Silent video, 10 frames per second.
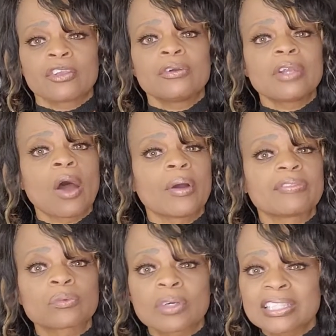You know, in
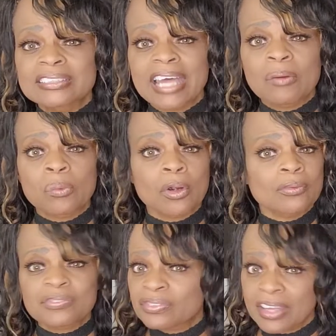the real estate
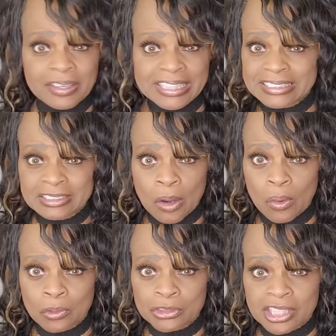world, there is no
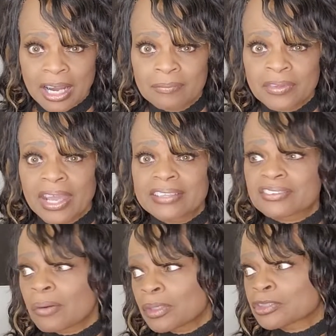OSHA. And
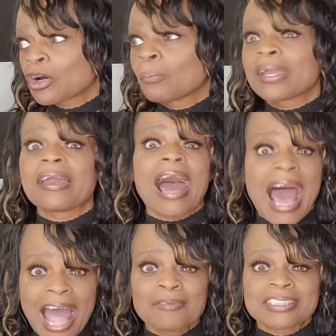someone told me
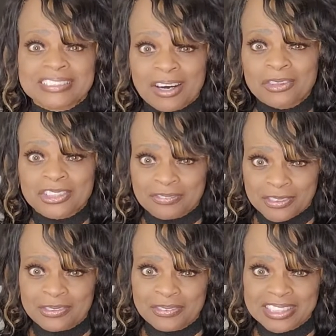I was the OSHA
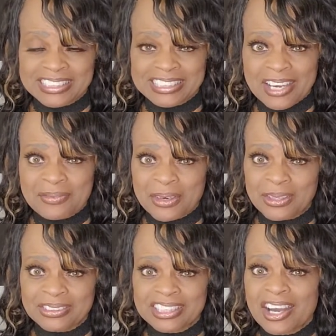for the real estate
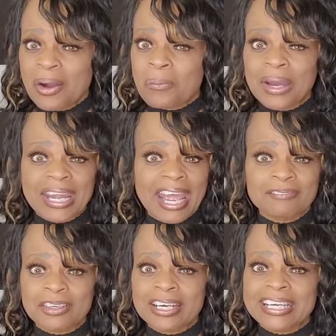world.
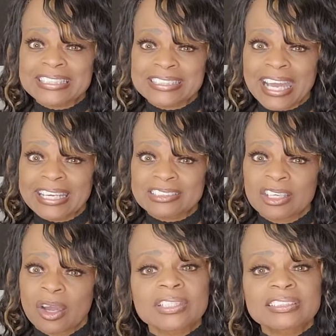Whatever it takes.
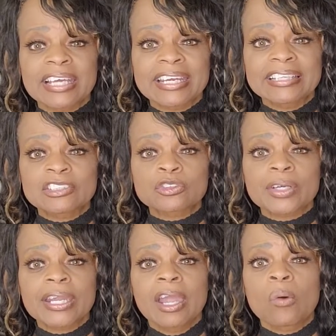Real estate
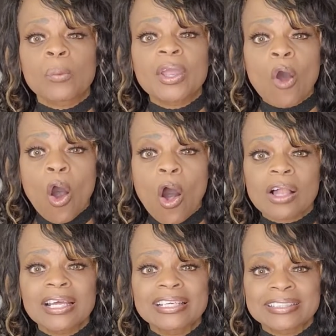industry, we
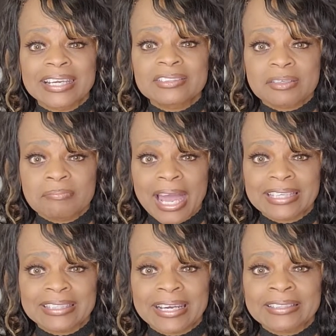all need to
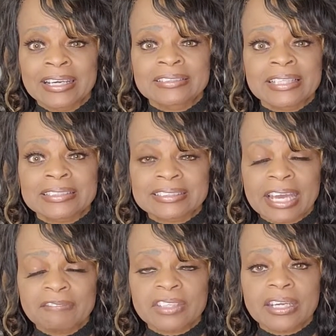mandate that
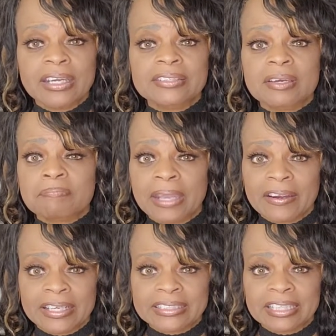safety is
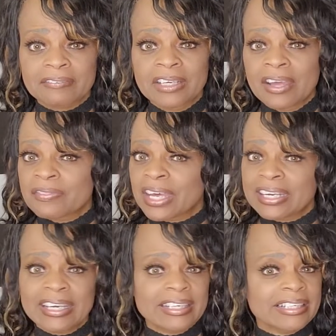imperative,
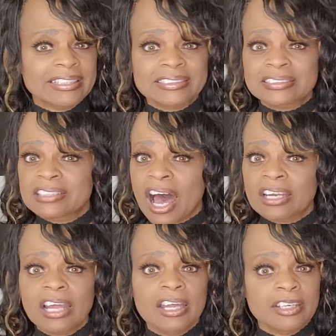that it is
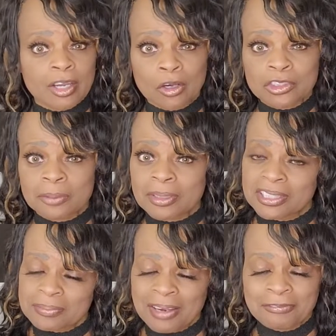non-negotiable,
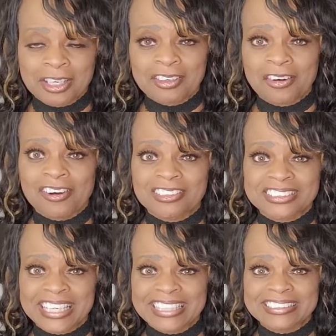as my friend Carl
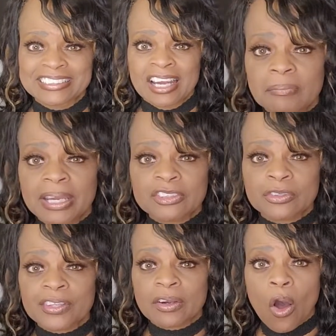says. To make
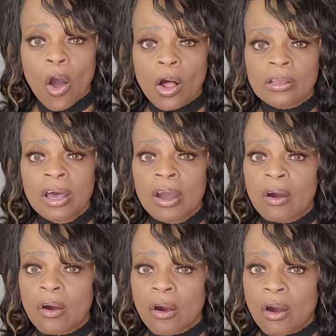sure that all
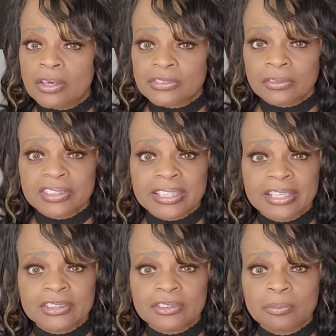
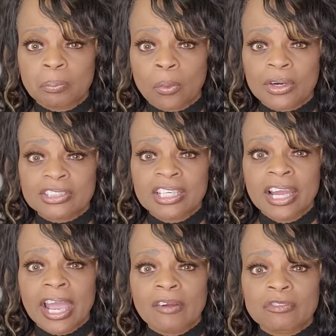associations, boards,
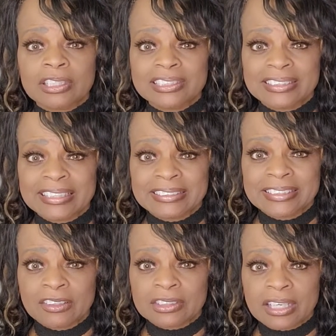and real estate
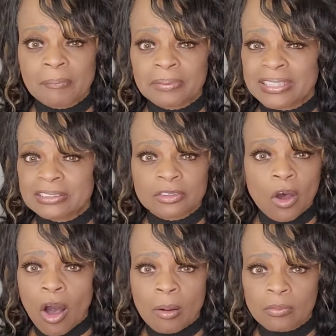sales companies and
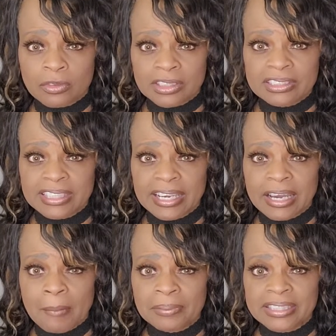all real estate
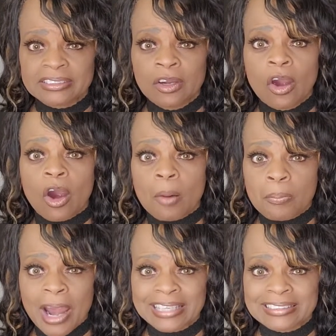companies are
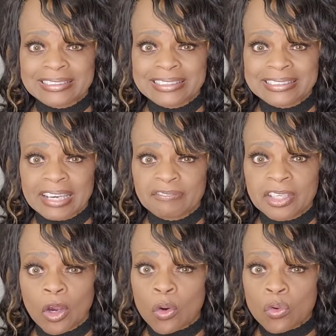practicing
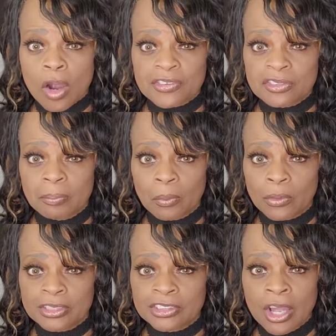safety across the
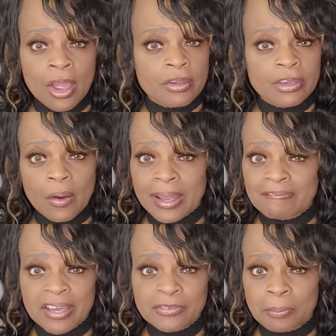boards. No
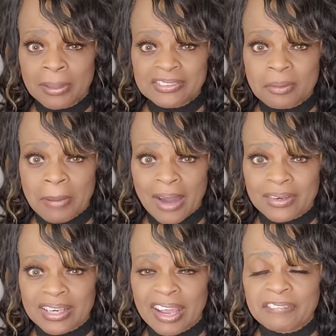ifs, ands, or buts about
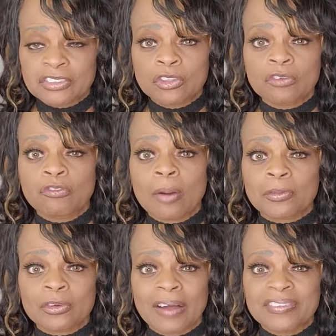it. If it's uniform
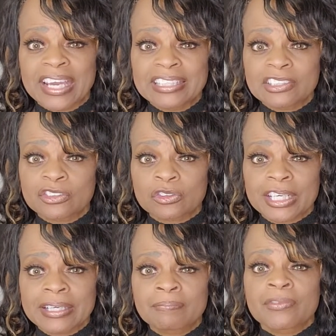throughout the
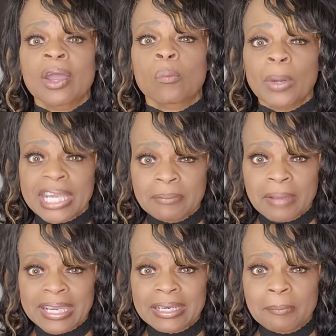industry, we can
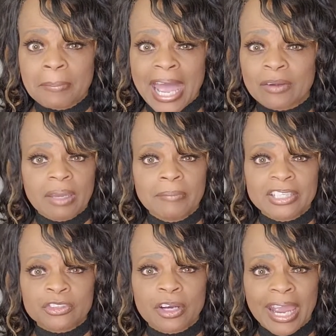make an impact. We can
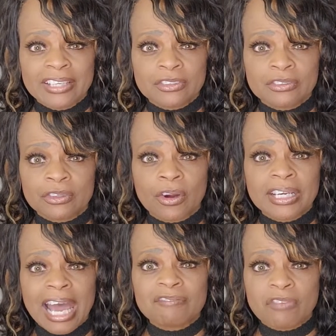make sure agents are
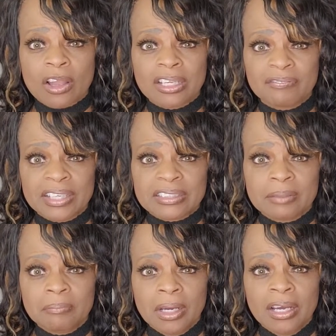not falling
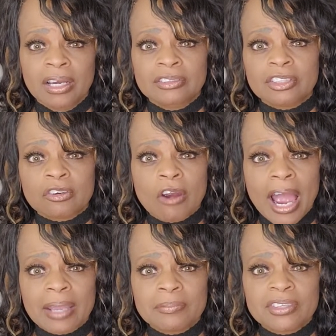victim to
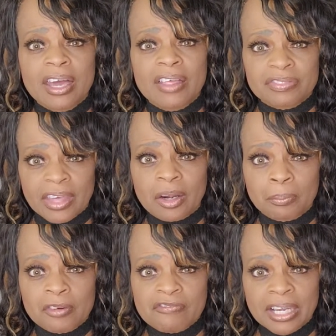crimes that are
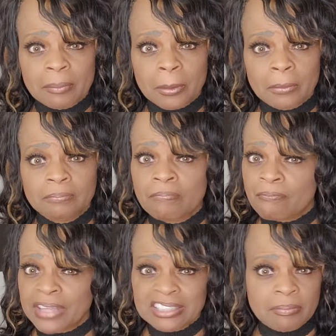preventable.
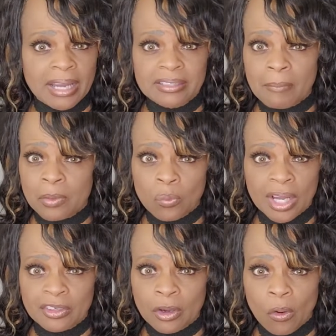That's my number
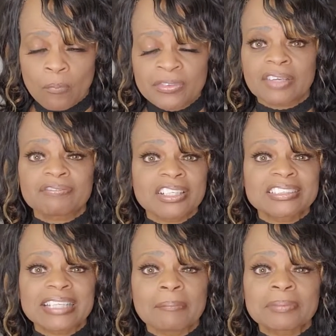one goal. The
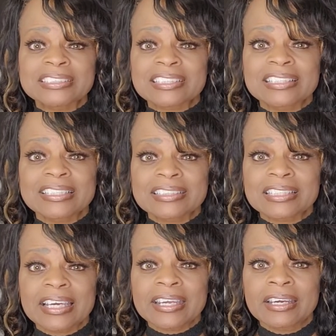first step is to click the
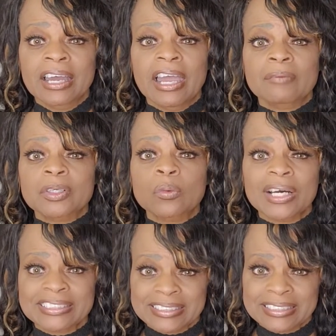link and
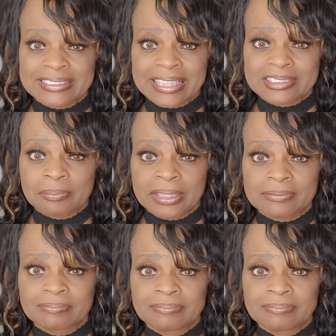request the assessment.